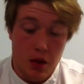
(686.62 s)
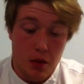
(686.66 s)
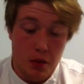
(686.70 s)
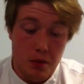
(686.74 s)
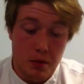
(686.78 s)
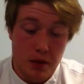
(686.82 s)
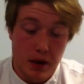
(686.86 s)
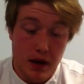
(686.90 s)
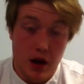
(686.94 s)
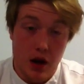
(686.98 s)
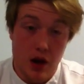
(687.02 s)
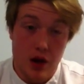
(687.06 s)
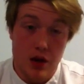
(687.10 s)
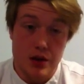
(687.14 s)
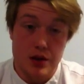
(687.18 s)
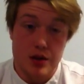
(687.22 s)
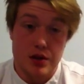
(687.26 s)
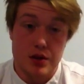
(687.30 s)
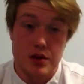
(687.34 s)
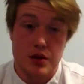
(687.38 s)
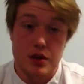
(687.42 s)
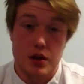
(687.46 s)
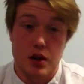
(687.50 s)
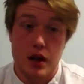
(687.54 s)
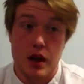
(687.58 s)

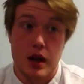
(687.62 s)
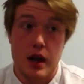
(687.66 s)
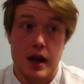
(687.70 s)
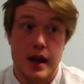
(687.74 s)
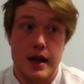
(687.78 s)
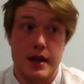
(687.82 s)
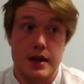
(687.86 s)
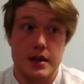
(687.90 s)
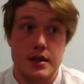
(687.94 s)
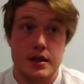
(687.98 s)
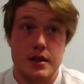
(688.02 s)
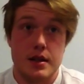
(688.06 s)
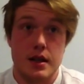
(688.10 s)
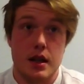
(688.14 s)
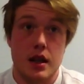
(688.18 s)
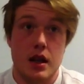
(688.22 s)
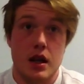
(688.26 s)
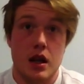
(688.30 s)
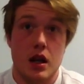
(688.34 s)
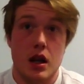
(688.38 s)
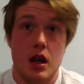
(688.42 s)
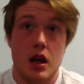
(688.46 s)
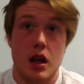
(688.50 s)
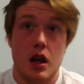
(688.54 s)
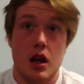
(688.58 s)
because it's
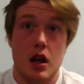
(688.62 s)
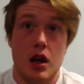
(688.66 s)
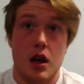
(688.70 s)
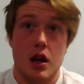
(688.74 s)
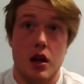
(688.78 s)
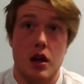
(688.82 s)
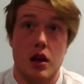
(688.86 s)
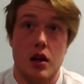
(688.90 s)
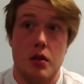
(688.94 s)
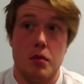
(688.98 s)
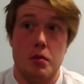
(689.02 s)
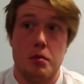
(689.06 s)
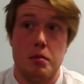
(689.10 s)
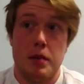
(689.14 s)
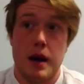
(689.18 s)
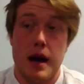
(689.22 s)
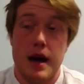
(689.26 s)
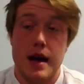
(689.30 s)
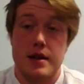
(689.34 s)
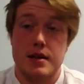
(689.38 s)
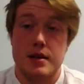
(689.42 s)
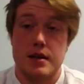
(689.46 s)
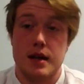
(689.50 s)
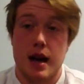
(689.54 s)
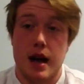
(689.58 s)
better
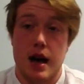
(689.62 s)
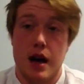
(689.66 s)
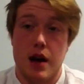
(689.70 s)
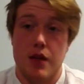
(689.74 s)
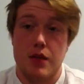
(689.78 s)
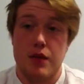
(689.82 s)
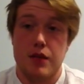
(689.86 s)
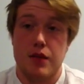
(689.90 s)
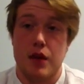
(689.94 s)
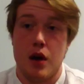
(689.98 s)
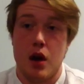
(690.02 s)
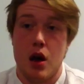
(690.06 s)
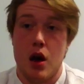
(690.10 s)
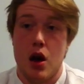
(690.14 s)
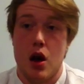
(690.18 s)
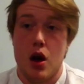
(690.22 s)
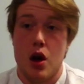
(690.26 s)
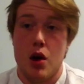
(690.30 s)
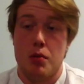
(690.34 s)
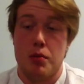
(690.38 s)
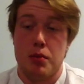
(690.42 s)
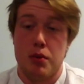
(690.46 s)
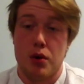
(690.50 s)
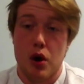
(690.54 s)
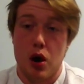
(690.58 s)
to have a
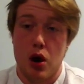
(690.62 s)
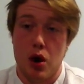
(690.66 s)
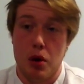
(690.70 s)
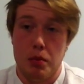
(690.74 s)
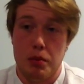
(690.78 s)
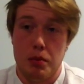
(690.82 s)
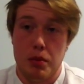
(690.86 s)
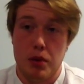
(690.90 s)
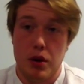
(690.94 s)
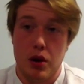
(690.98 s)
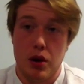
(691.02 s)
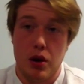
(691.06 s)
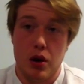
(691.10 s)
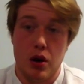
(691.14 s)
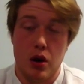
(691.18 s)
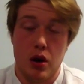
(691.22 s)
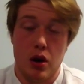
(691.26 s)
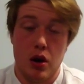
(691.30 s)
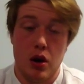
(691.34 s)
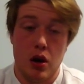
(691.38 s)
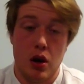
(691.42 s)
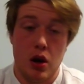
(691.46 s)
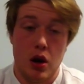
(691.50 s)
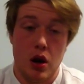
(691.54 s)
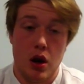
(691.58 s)
prop
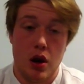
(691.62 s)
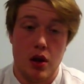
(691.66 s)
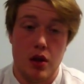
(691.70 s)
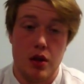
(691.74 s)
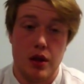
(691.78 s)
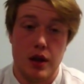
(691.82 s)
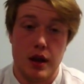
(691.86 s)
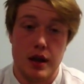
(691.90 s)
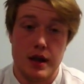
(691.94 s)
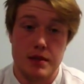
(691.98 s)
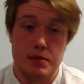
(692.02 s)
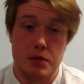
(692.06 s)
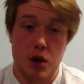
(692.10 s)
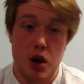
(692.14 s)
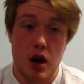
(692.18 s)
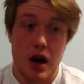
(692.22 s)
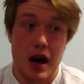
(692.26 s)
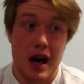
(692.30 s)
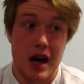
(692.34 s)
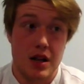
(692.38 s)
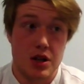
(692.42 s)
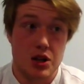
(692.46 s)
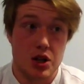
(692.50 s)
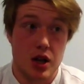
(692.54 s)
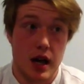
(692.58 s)
that is more
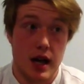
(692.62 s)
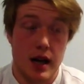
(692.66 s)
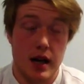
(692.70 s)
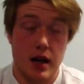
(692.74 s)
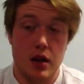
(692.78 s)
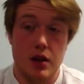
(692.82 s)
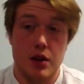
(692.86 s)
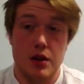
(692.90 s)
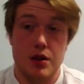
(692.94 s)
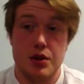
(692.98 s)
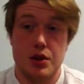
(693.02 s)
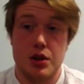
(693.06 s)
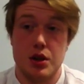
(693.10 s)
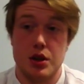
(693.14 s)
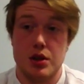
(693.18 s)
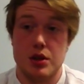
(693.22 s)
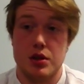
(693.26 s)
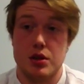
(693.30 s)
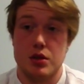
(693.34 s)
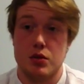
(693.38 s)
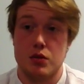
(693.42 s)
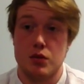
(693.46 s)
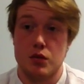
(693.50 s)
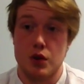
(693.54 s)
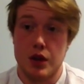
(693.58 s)
agile than just
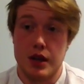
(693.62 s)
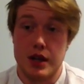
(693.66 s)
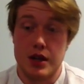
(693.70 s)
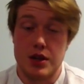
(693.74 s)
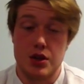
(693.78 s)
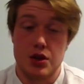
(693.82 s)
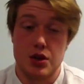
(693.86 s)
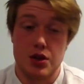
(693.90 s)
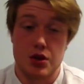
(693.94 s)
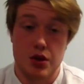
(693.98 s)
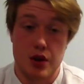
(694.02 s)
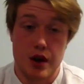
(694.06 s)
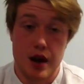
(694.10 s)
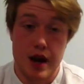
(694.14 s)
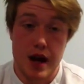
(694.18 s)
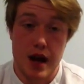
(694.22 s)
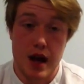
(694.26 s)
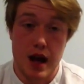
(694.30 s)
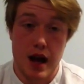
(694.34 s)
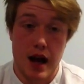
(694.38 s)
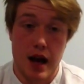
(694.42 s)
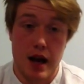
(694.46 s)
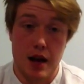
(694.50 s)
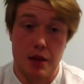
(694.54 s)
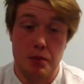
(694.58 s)
running straight
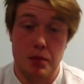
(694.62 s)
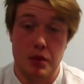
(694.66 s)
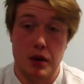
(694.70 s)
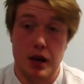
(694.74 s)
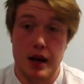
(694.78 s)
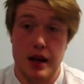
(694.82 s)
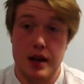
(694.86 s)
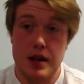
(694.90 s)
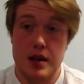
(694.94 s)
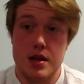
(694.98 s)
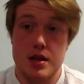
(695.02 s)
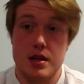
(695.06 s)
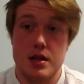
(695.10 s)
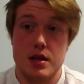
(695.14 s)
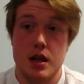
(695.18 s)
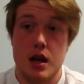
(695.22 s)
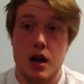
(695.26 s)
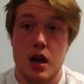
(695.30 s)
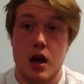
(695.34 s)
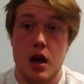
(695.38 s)
at players